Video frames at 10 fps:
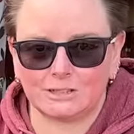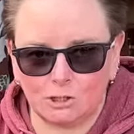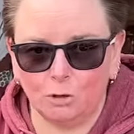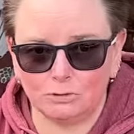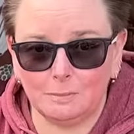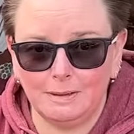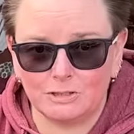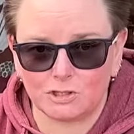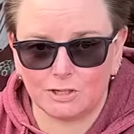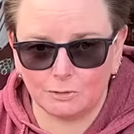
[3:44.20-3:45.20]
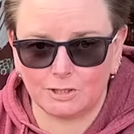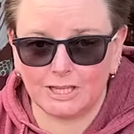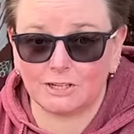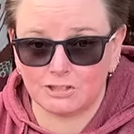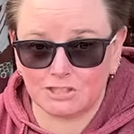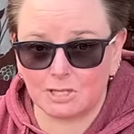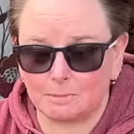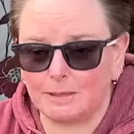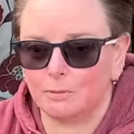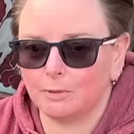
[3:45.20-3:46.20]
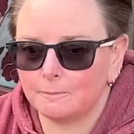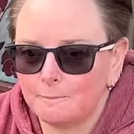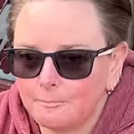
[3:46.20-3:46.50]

Got to mention it, okay, because it's a big one.